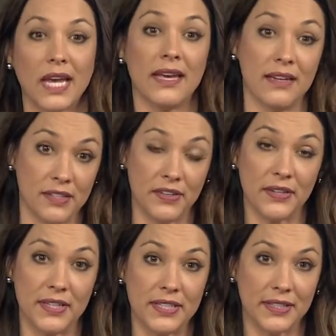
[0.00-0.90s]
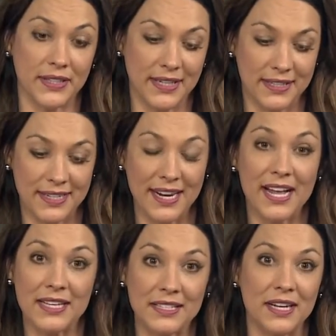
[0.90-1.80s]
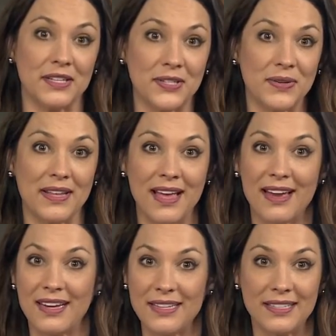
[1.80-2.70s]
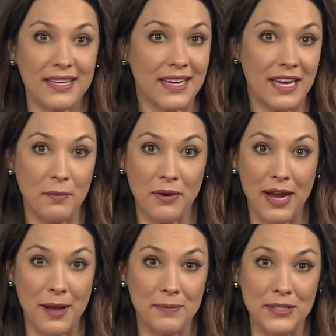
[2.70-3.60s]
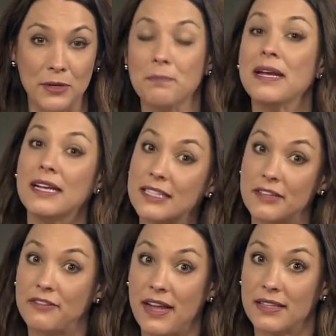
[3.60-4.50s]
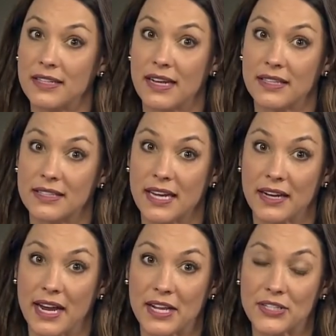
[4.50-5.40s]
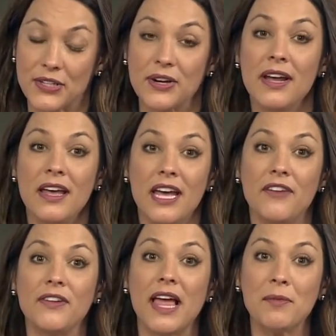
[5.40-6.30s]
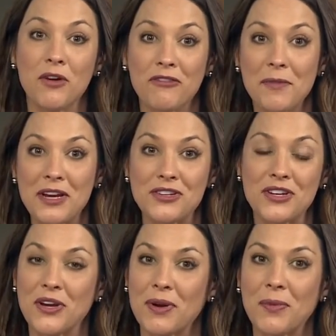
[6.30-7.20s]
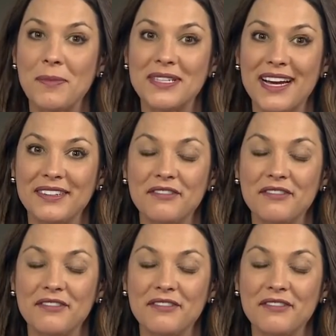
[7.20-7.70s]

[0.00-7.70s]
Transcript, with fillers: It is very serious. And again, sunscreen, that is key, perhaps your biggest defense against skin cancer. If you'd like more information, go to our website,